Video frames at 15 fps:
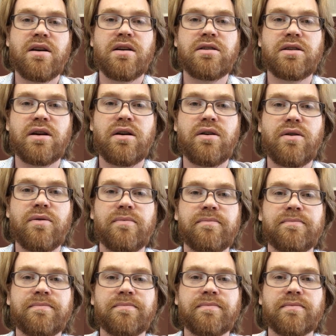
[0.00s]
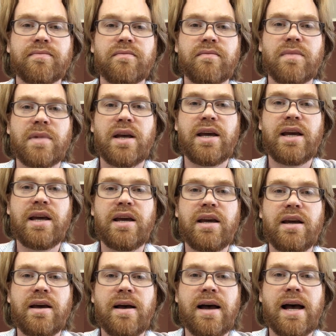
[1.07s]
So
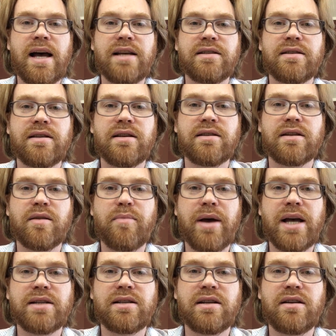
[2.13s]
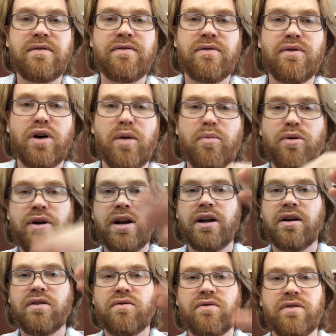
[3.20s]
he has this capacity for
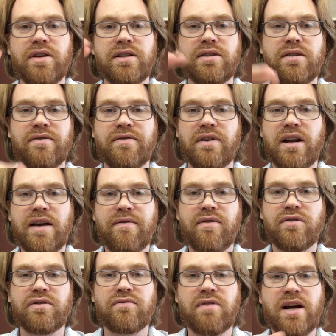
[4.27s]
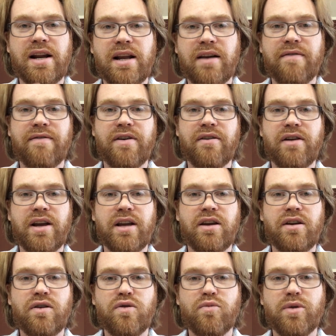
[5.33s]
operating on all these different levels, writing a very
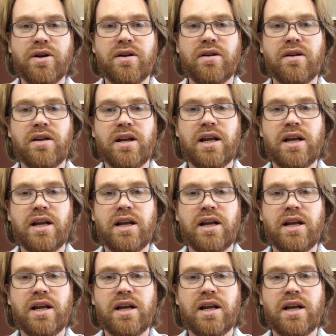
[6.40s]
human,